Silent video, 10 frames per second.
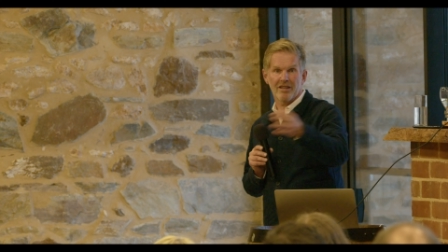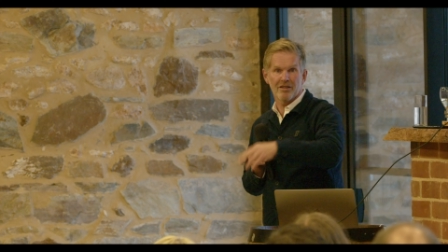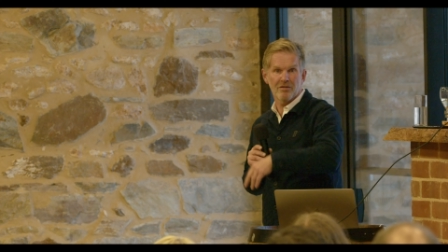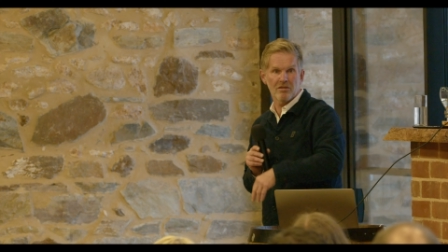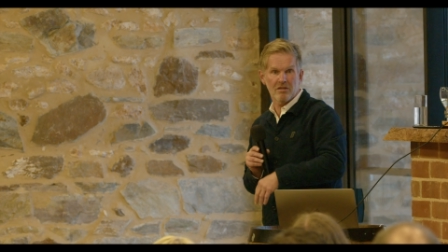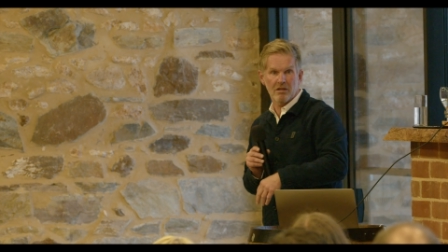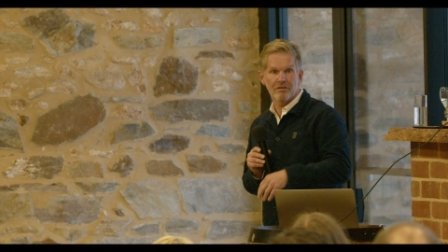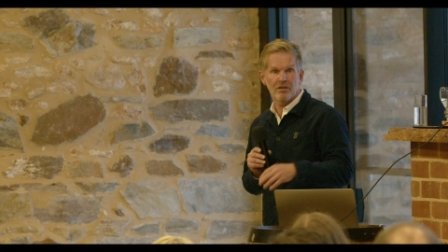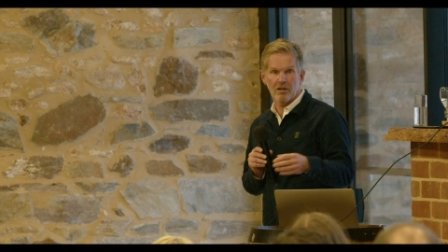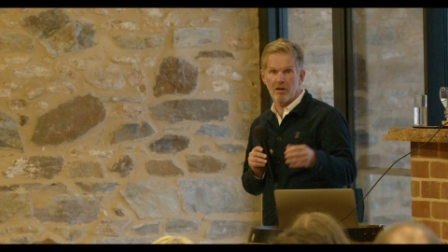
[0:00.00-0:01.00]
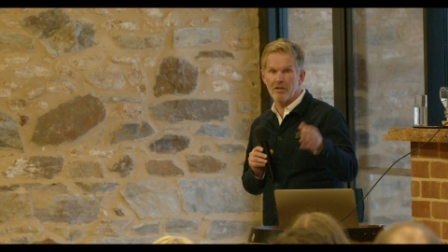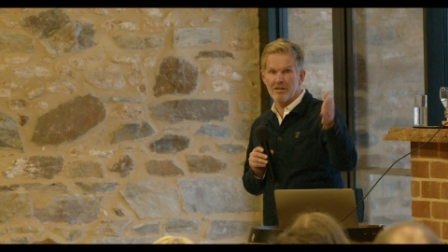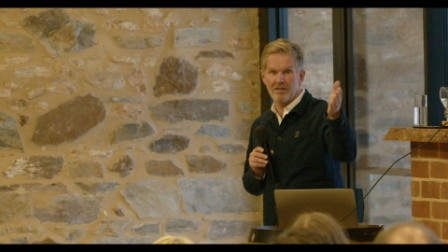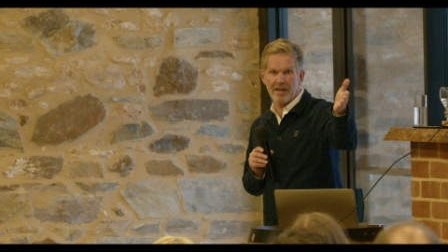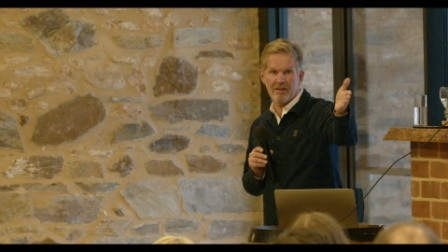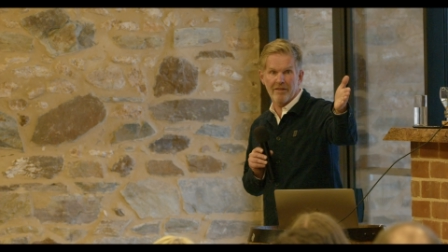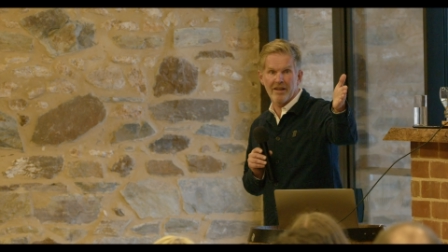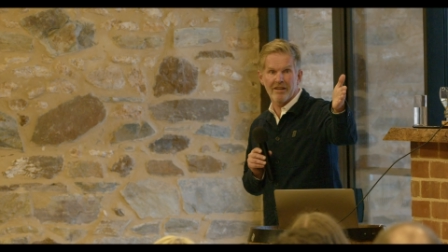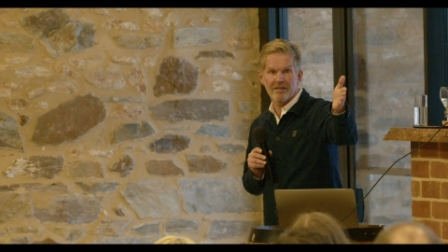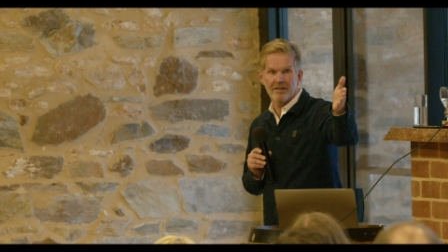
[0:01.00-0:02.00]
your stuff, you're going down
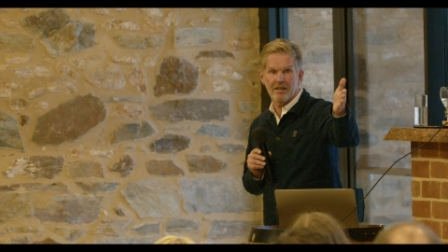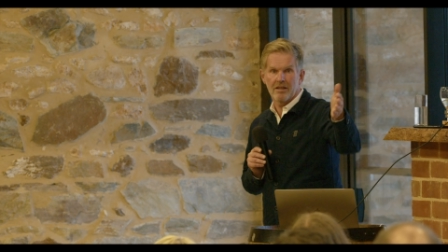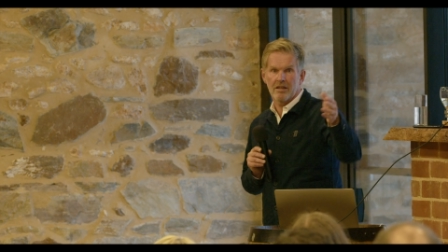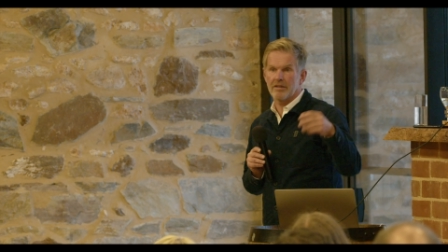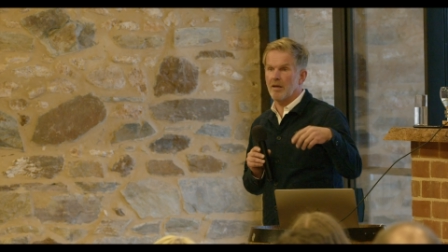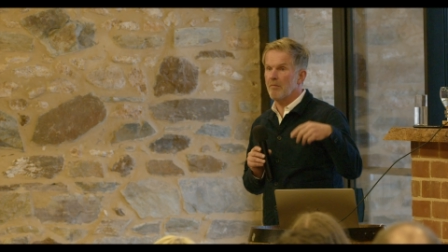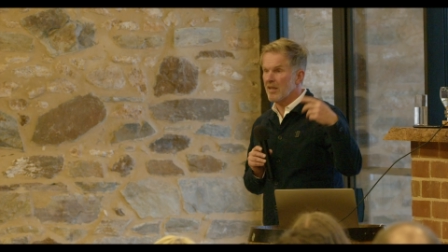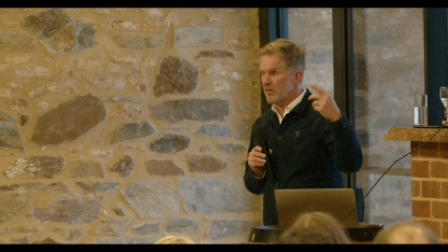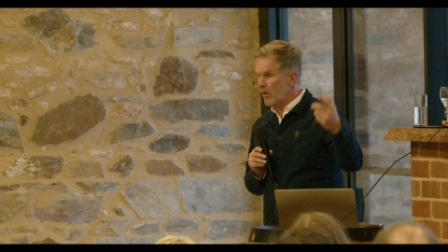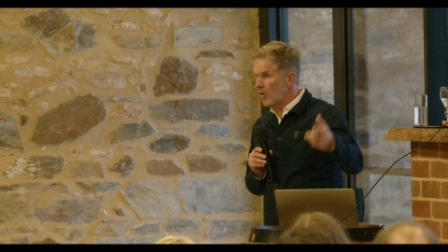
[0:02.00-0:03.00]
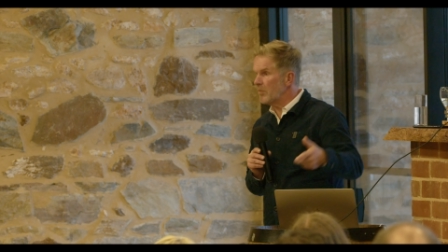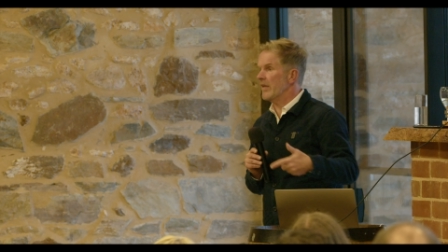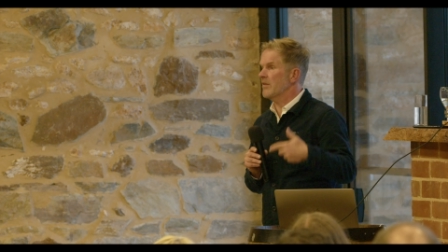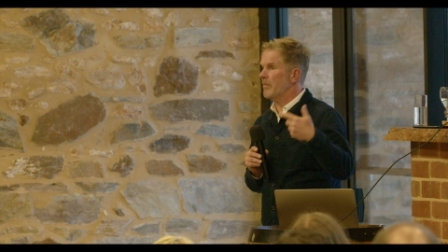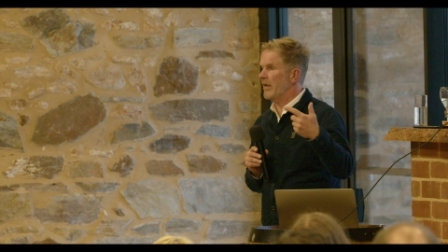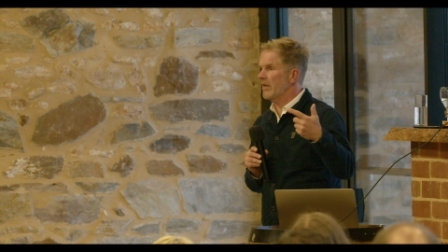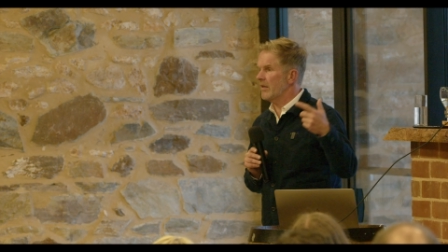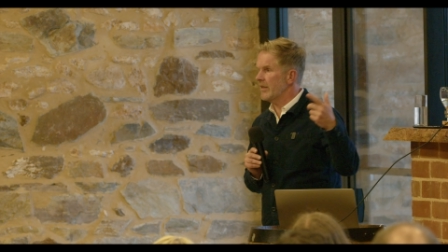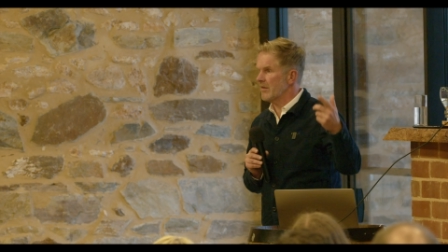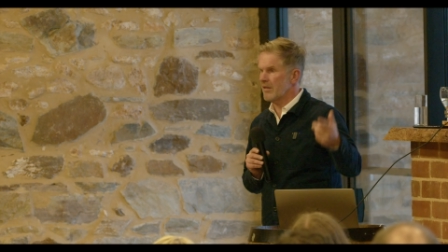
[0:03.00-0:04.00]
there, and that makes the whole place better,
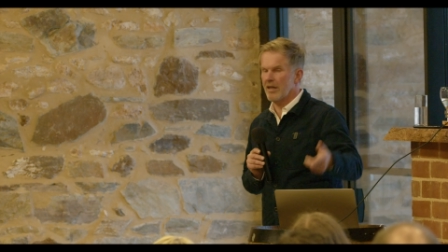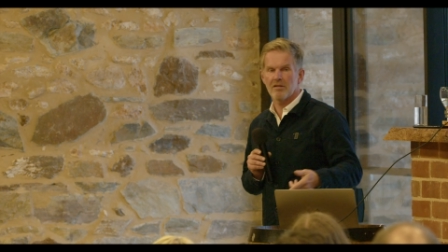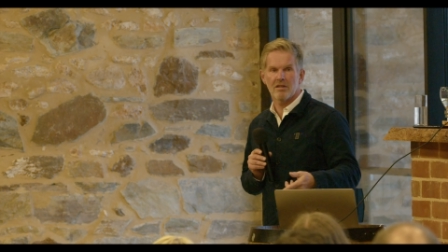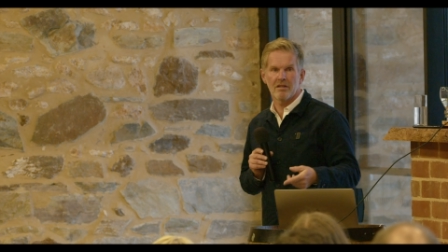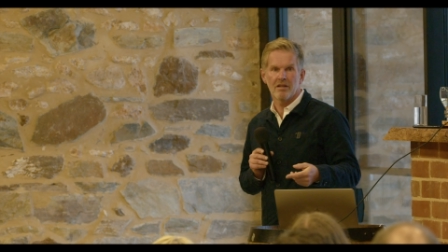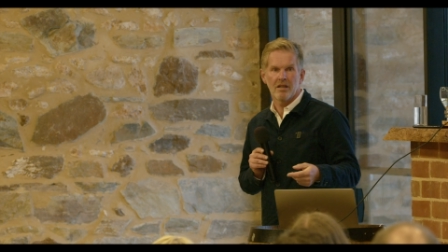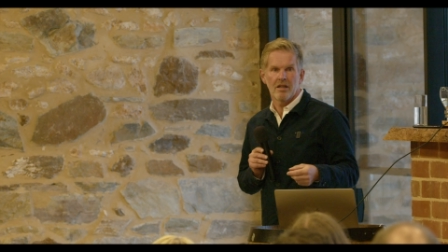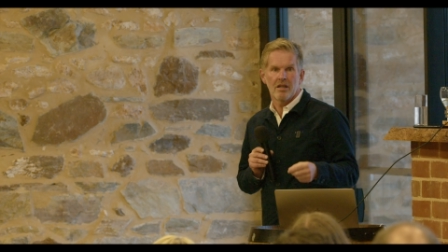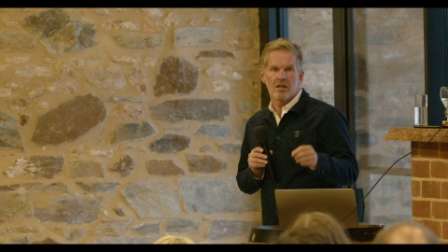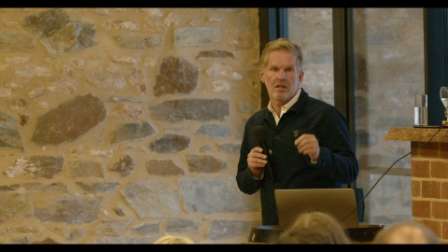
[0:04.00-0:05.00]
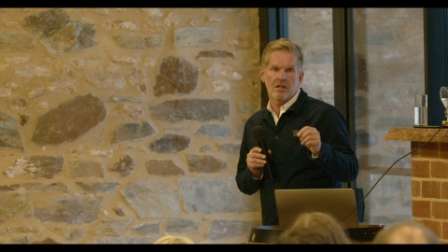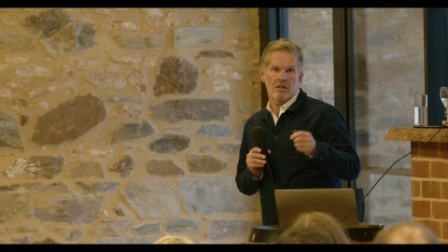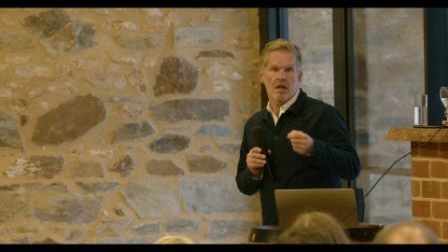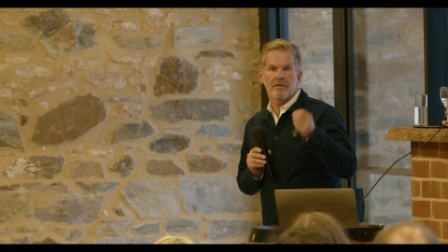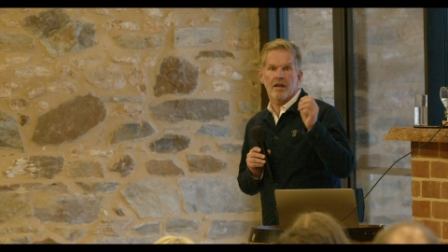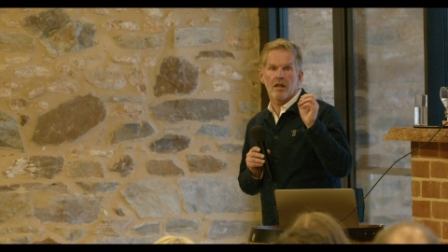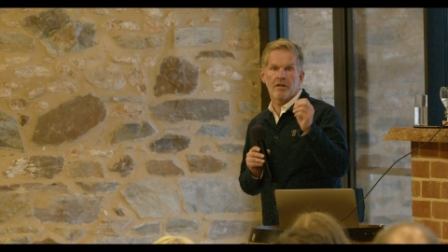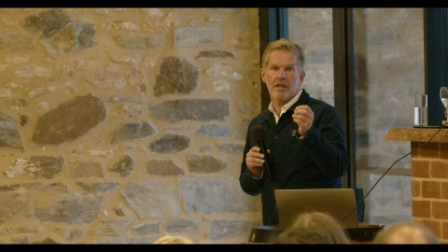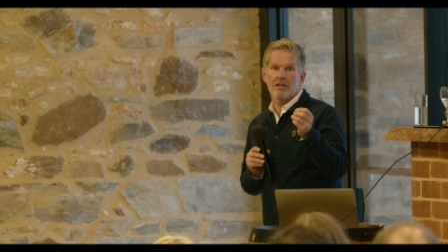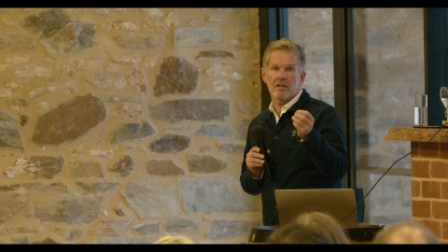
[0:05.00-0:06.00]
and that starts to and that'll
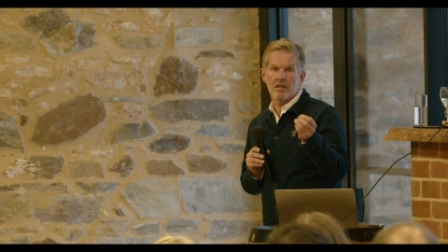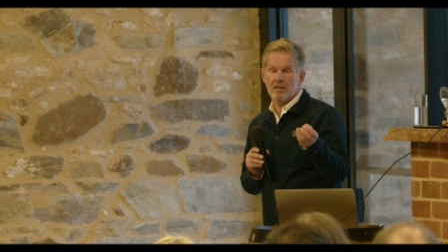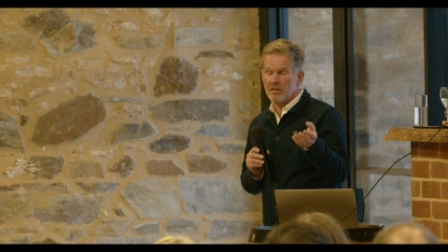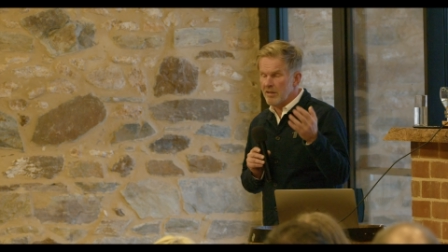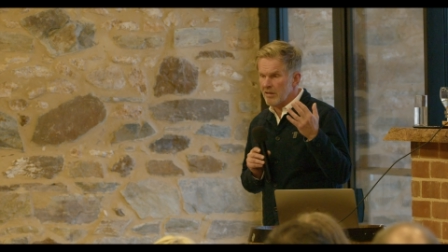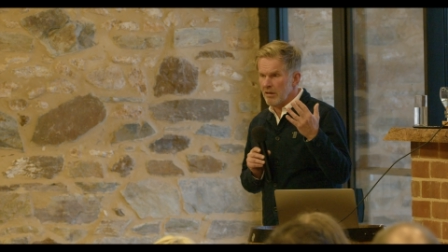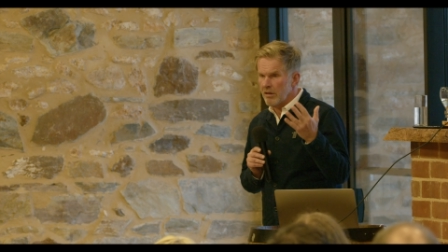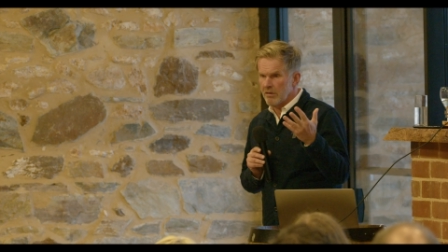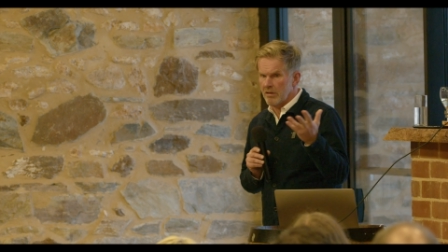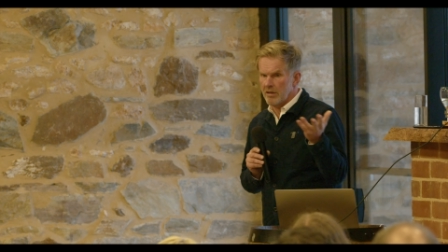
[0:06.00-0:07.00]
then and there's a lot.